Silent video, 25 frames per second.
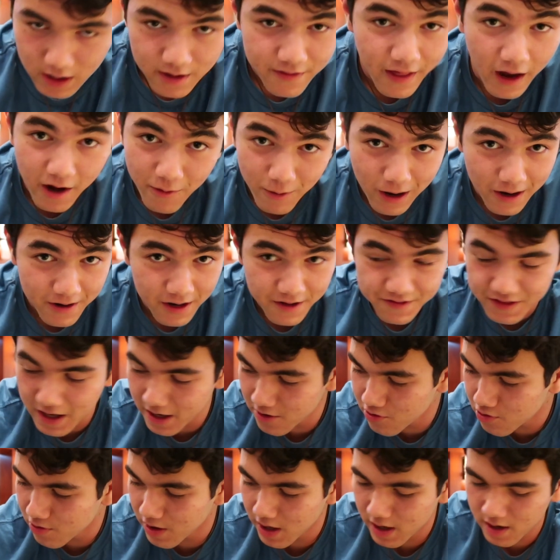Gotta round out the
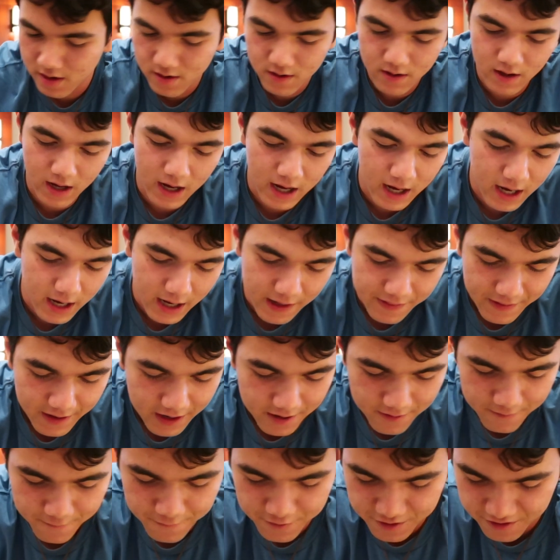extra deck, and
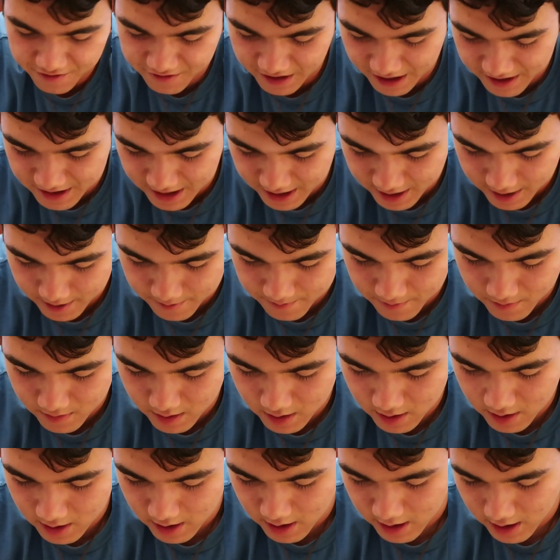then for the side deck,
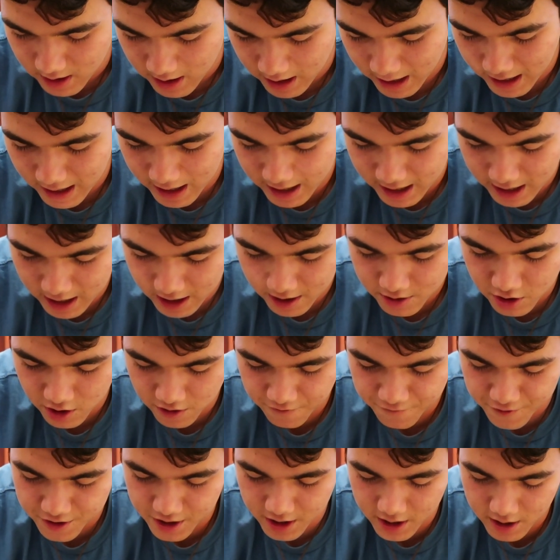
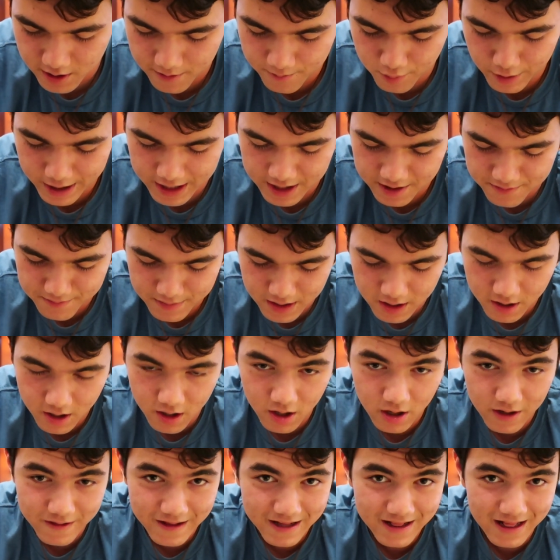just for the Branded
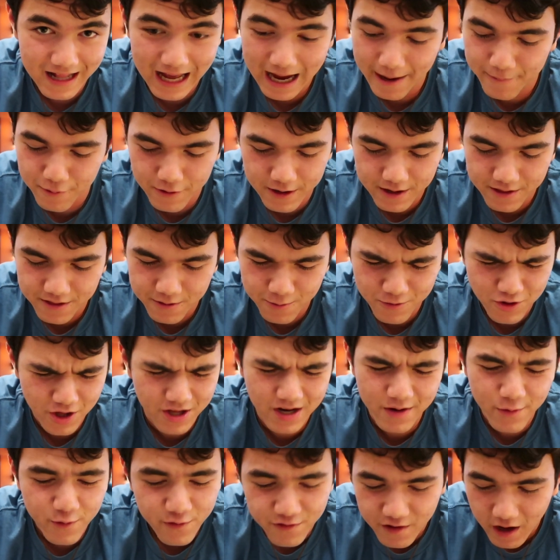Mirror and then Labyrinth, which
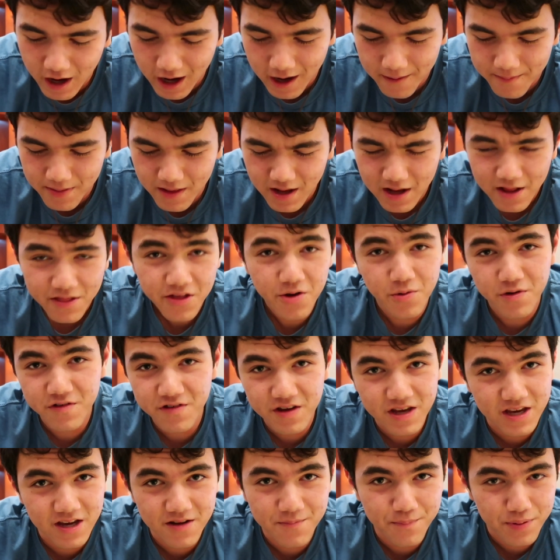I never saw. There was
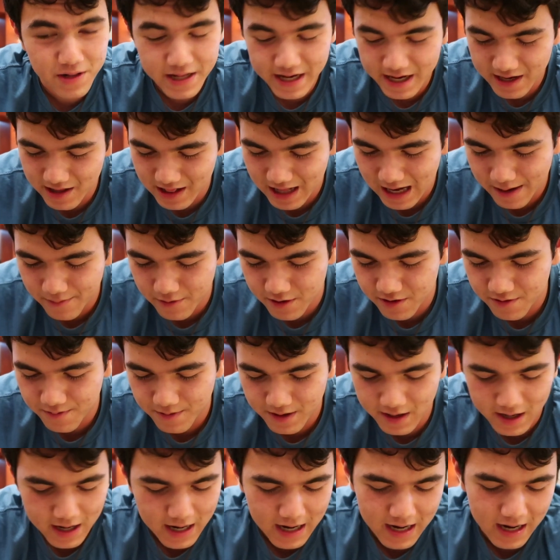a kid playing Labyrinth,
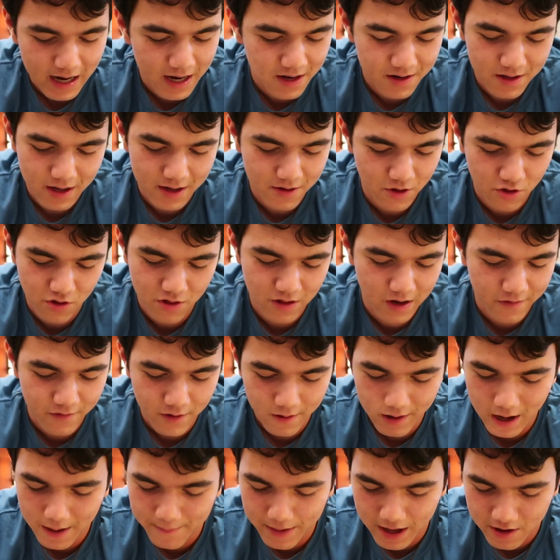but I just
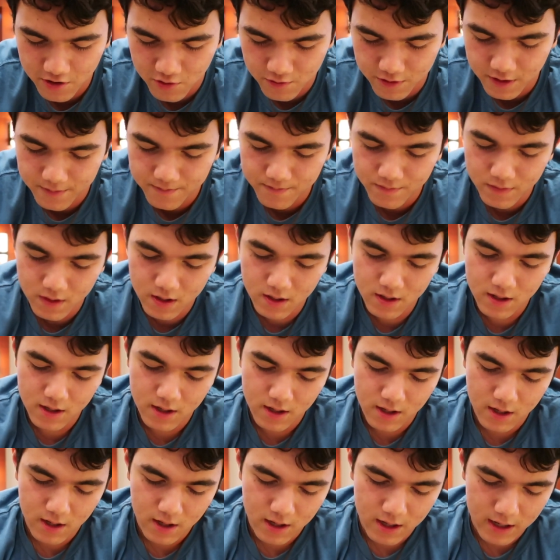never got mastered him.
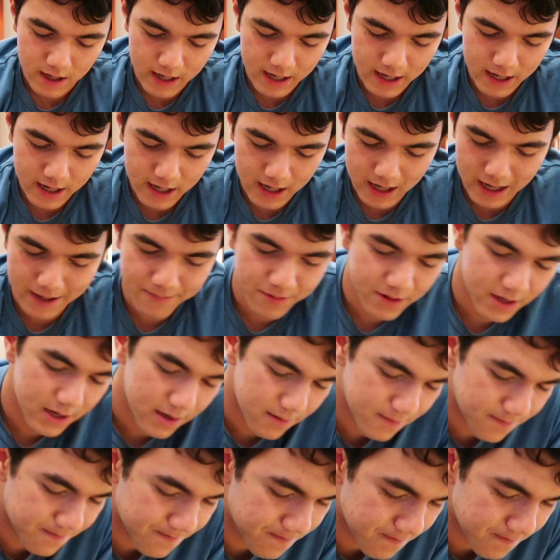I played